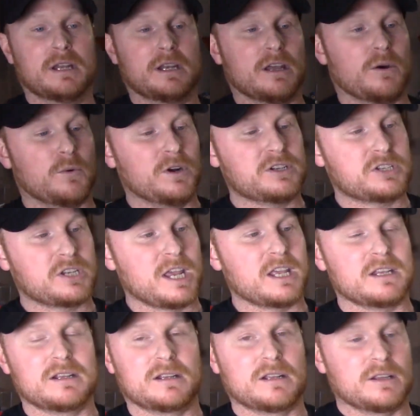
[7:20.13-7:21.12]
Now I want
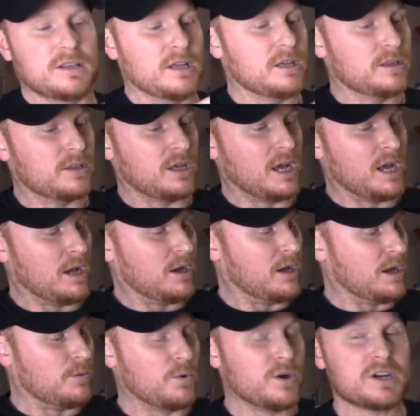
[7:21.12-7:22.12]

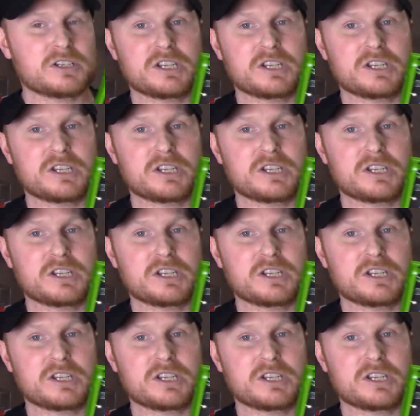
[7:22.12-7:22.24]
to